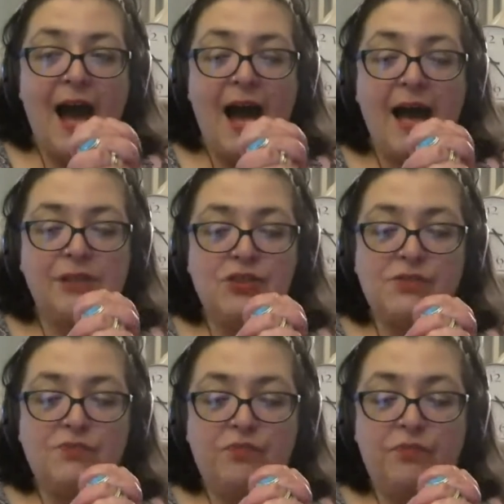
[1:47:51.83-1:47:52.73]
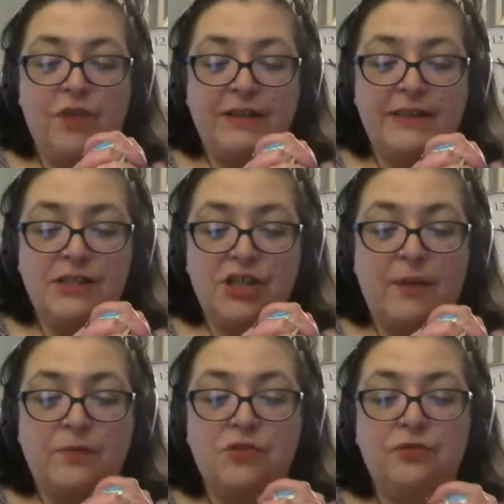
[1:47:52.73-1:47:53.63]
I just read this
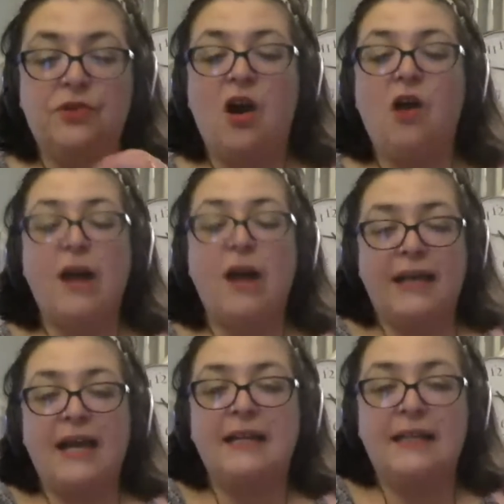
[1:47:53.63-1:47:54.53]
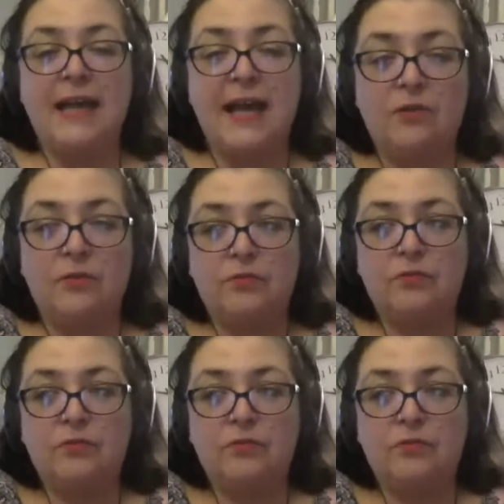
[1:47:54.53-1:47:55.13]
chapter and thought, oh, right, I get it now.